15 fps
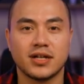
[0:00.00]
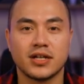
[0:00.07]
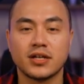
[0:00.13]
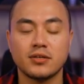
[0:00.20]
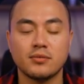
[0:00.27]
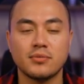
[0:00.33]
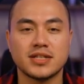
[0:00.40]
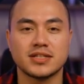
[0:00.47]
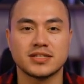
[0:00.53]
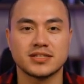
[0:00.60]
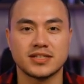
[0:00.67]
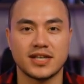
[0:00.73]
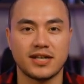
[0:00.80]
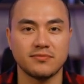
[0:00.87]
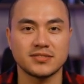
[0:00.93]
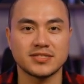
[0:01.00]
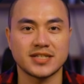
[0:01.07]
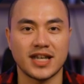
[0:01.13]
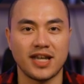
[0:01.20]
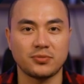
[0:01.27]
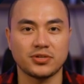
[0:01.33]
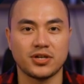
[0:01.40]
A commit is a saved
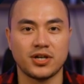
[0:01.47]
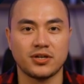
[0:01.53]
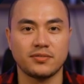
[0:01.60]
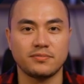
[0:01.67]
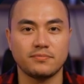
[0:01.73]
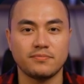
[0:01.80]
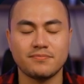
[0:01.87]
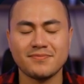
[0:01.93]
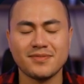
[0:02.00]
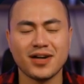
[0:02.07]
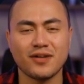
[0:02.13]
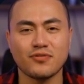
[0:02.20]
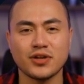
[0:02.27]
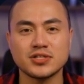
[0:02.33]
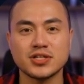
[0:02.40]
snapshot. Every